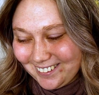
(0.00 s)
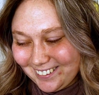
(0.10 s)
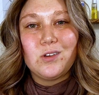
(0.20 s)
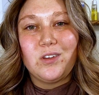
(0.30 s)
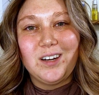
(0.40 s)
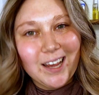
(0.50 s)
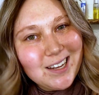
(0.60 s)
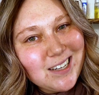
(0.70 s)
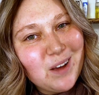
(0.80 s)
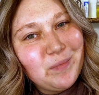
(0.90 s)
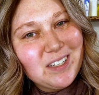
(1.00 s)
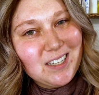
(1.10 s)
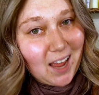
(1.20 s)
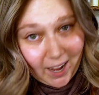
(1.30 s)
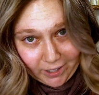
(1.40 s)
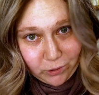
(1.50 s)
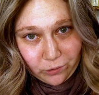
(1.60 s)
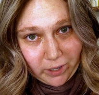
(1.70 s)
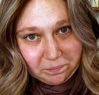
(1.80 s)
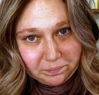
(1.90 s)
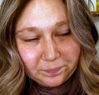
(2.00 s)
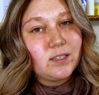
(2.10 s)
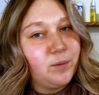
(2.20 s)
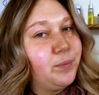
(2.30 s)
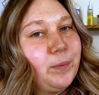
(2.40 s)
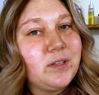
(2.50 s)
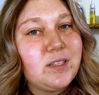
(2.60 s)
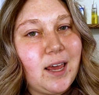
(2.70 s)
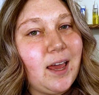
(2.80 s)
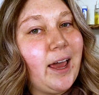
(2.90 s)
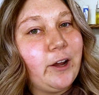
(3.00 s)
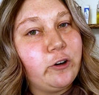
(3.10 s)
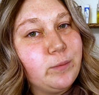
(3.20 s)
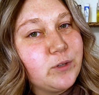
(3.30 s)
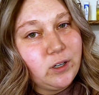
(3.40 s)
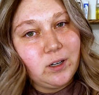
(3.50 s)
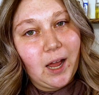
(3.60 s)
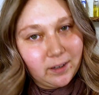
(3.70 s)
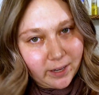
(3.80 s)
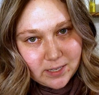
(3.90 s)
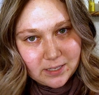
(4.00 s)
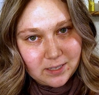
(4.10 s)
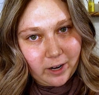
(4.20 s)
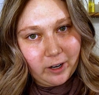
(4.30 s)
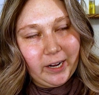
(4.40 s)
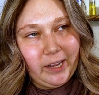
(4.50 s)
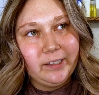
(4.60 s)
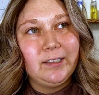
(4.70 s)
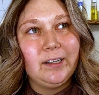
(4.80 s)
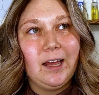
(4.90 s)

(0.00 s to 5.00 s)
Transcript: So the next step is an eye cream. Some people say eye creams are not necessary,